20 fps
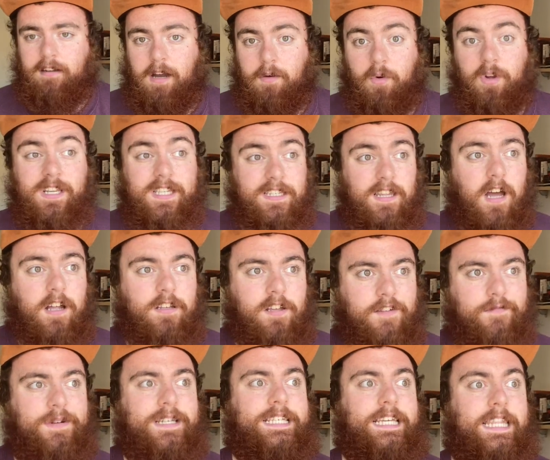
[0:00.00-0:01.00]
I want to start
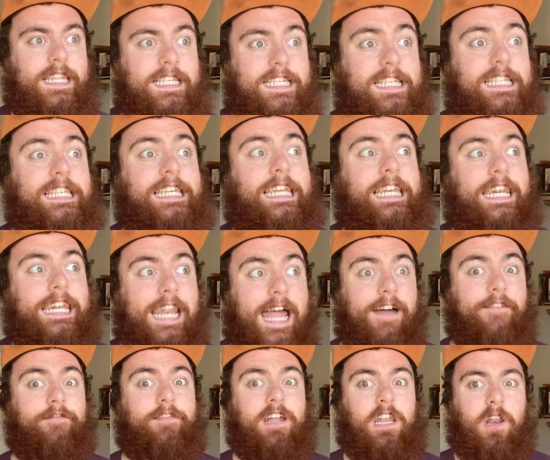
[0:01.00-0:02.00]
off by saying this is
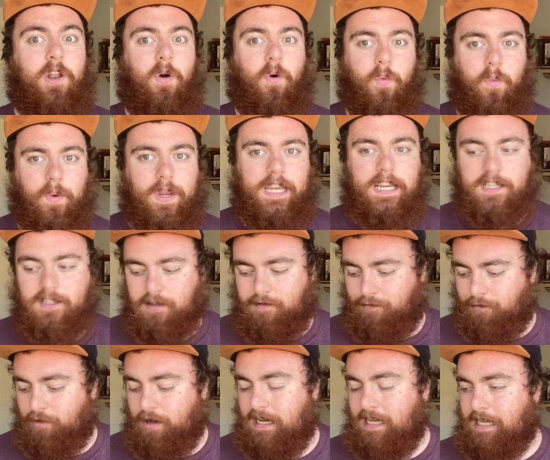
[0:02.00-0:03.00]
11 weeks
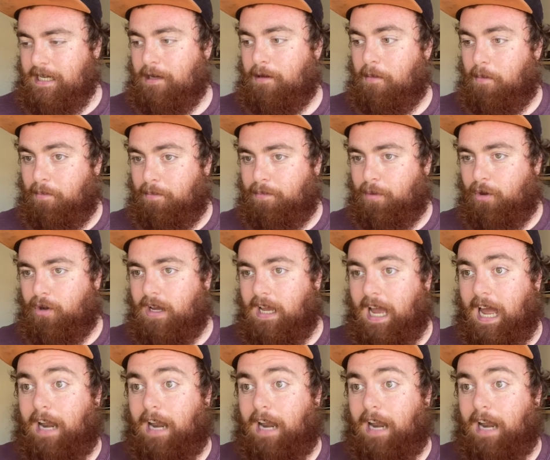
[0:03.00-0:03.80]
of reading Booker,